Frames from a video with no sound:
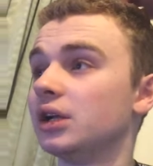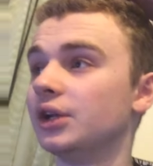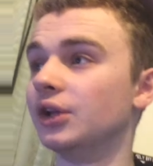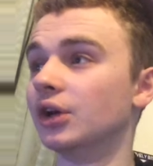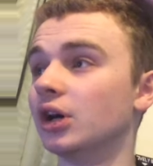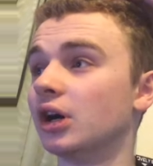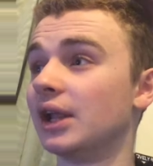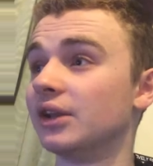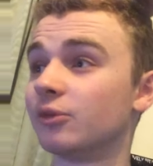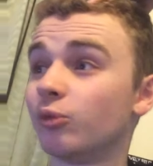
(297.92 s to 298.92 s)
You know,
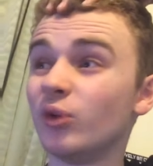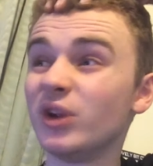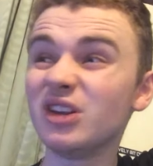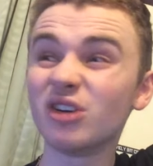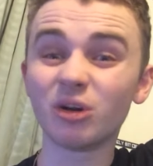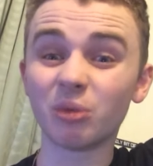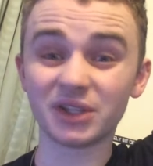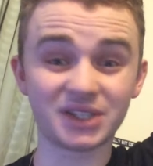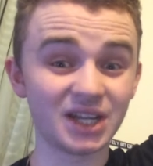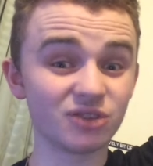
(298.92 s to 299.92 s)
and we know
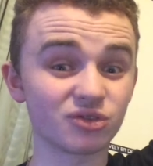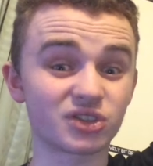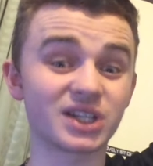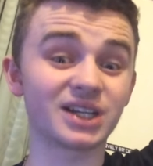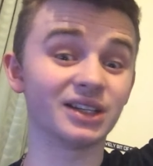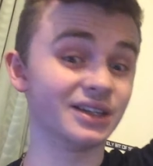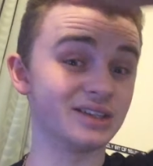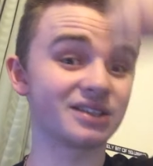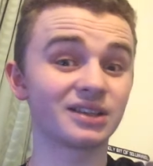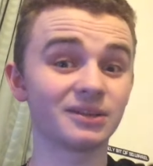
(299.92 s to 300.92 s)
what a dangerous tackle
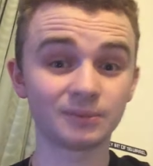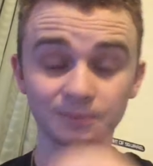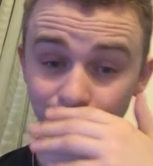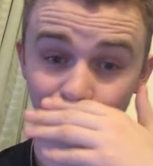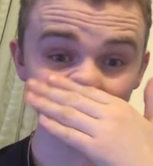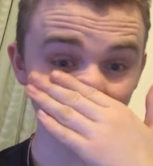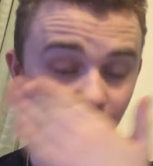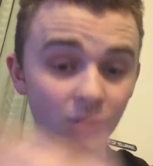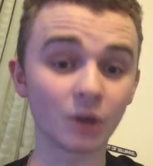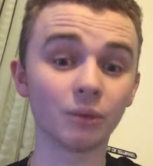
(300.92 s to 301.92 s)
is.
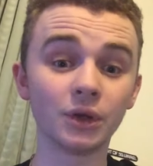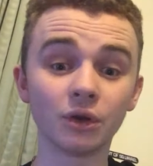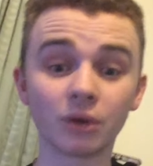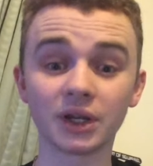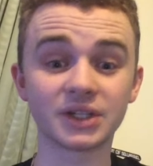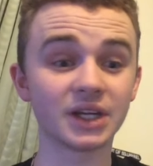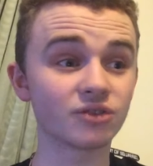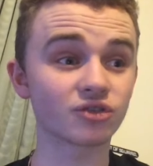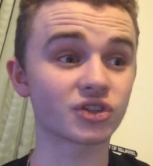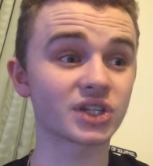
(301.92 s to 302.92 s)
We what a
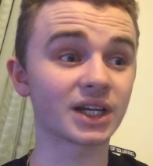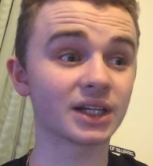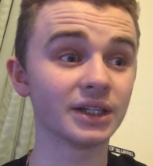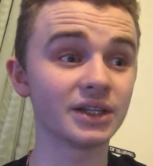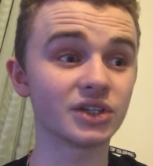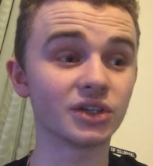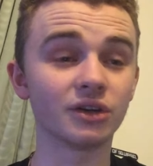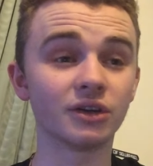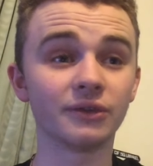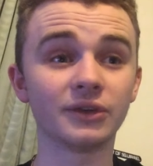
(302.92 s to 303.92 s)
dangerous tackle is, you
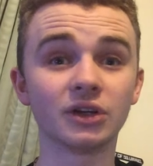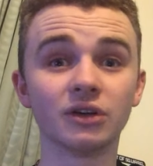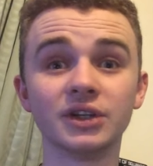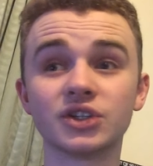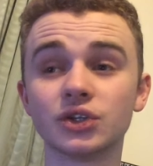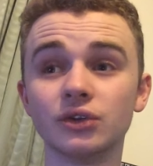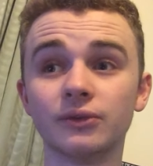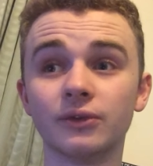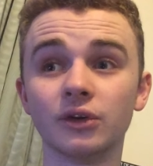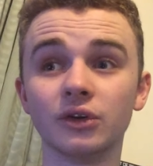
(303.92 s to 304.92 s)
know, if you're going
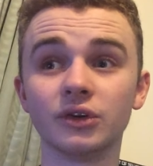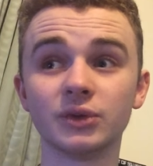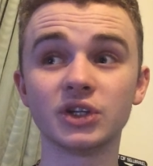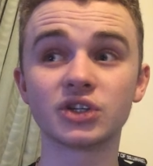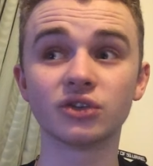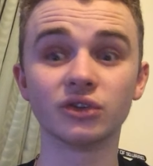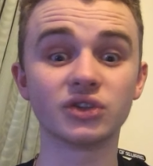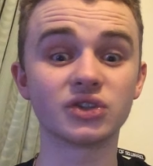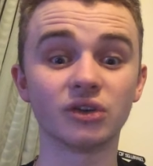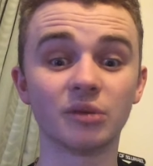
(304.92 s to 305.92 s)
two-footed where you stood
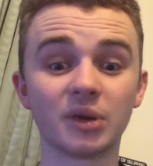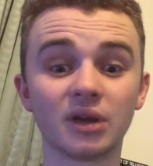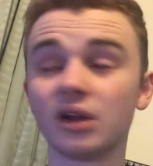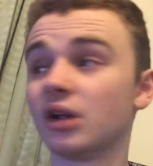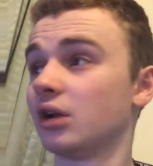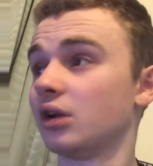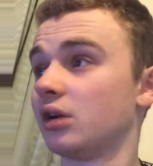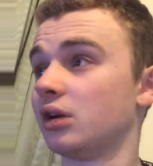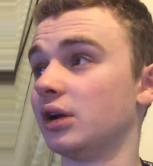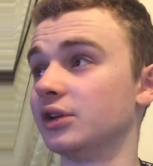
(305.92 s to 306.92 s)
up
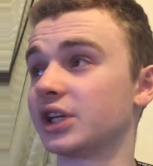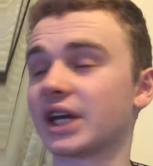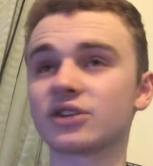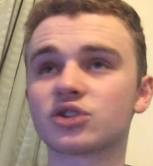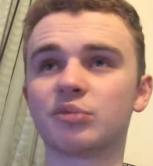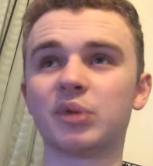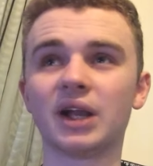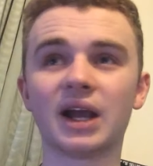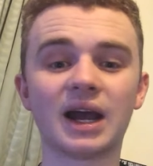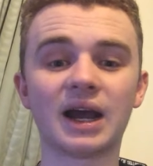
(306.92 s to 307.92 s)
and you catch a
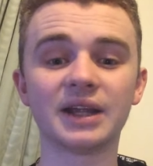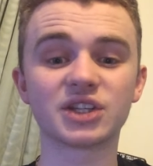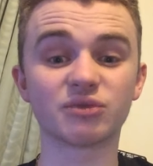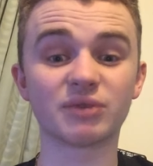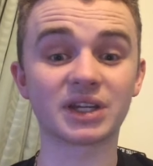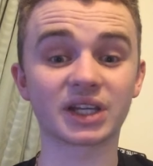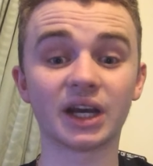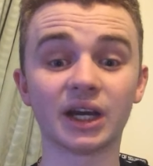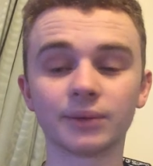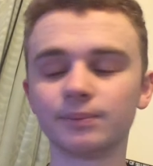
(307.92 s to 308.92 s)
player high, it's a red
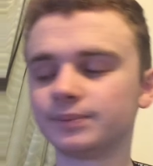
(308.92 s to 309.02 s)
card.